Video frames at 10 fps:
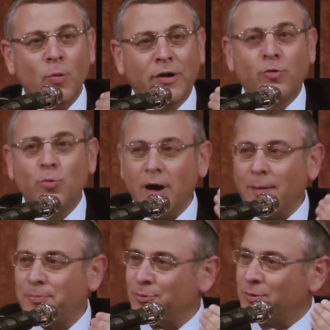We grew
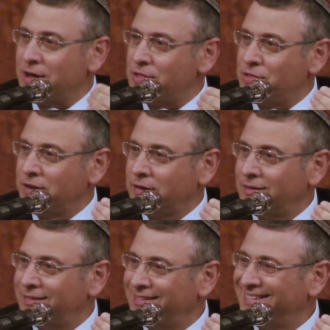up
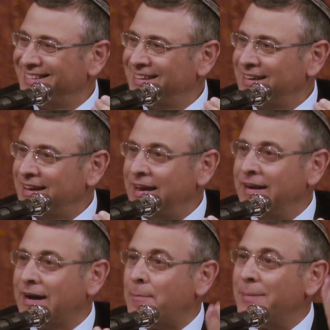together
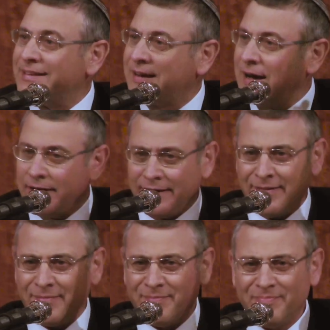in Ramat Gan,